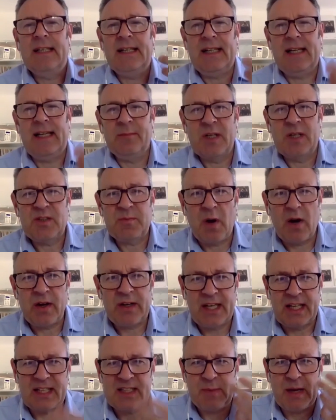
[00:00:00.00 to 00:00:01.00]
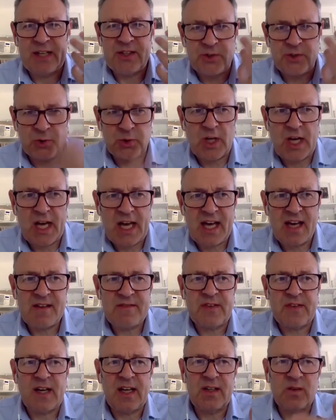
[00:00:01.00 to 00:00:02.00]
How much marketing spend do you
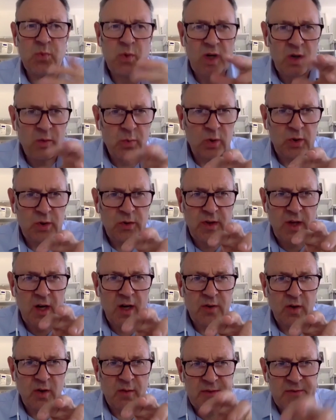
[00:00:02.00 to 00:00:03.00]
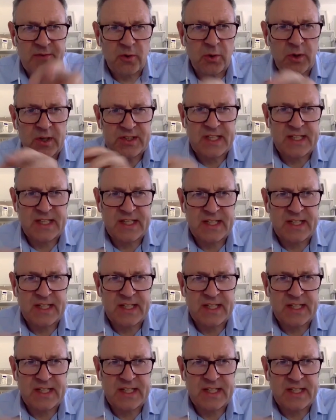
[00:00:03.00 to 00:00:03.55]
have and where will you therefore be focusing